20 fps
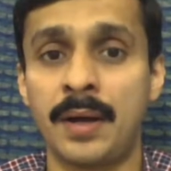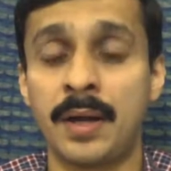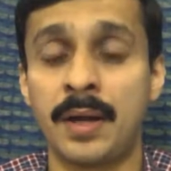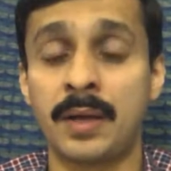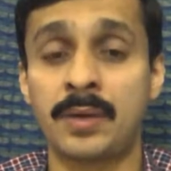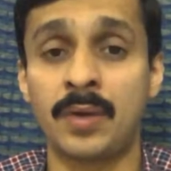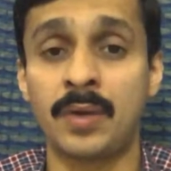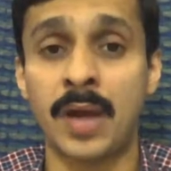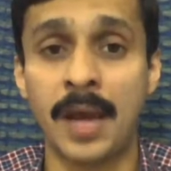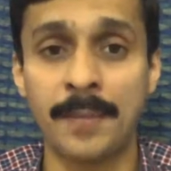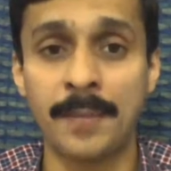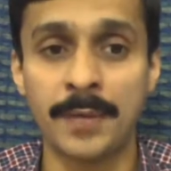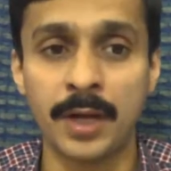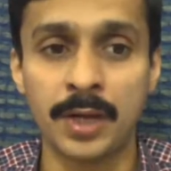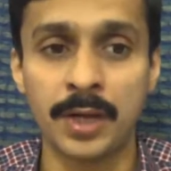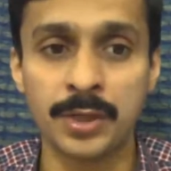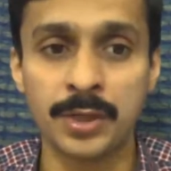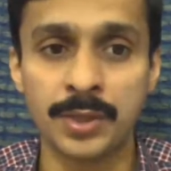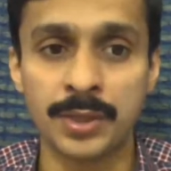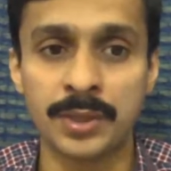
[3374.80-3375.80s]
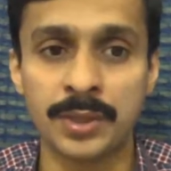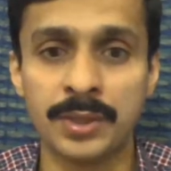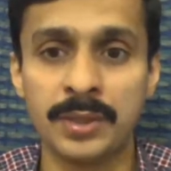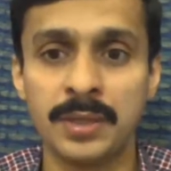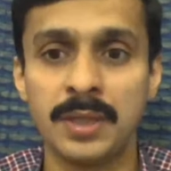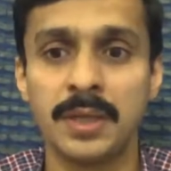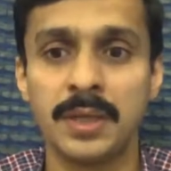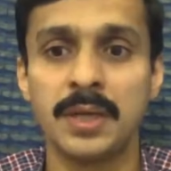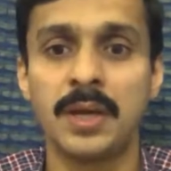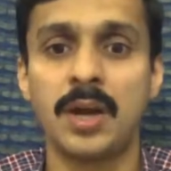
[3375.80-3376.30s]
collaboration
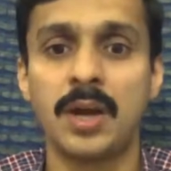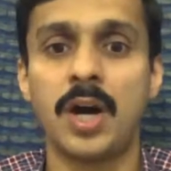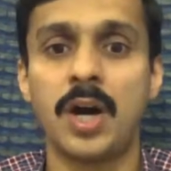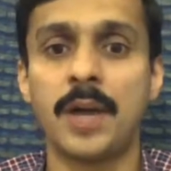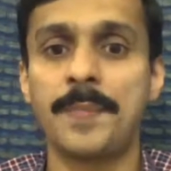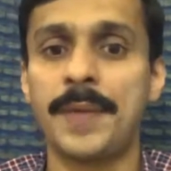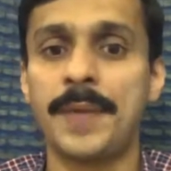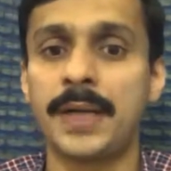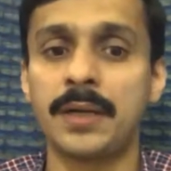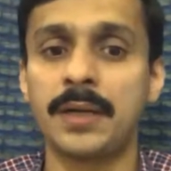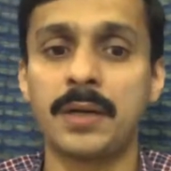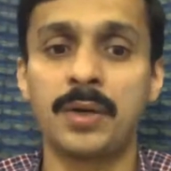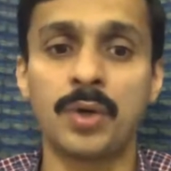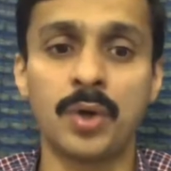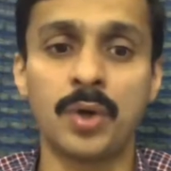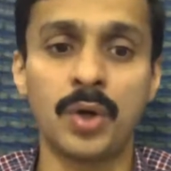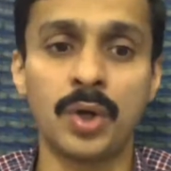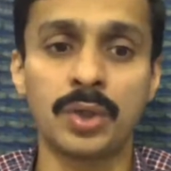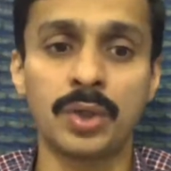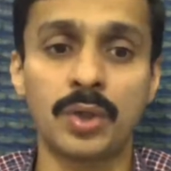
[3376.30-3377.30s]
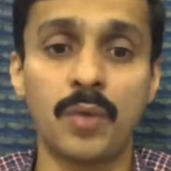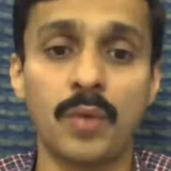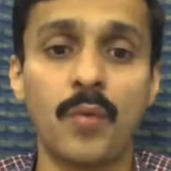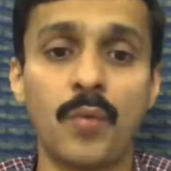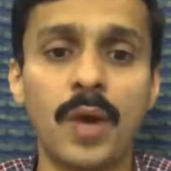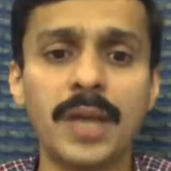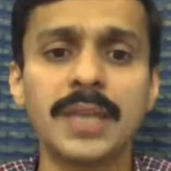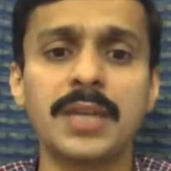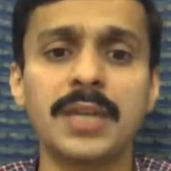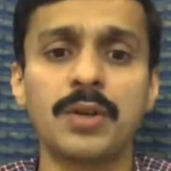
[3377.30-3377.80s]
or better growth.
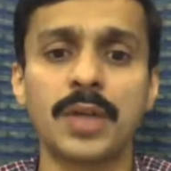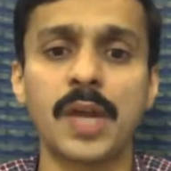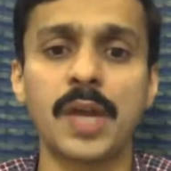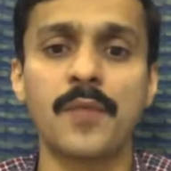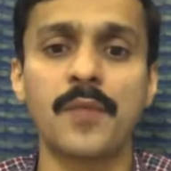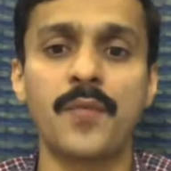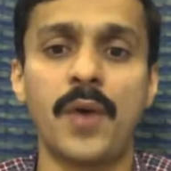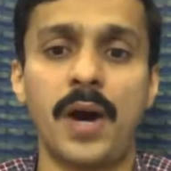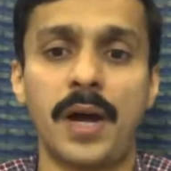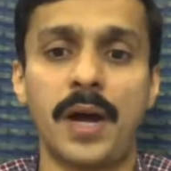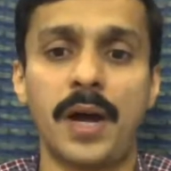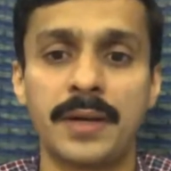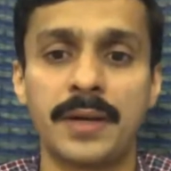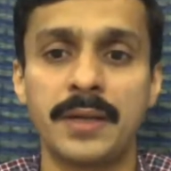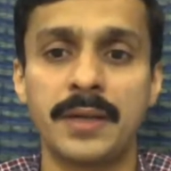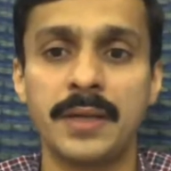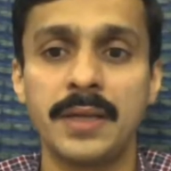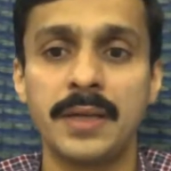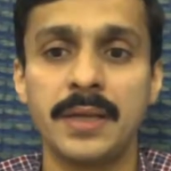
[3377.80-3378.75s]
What are they looking for?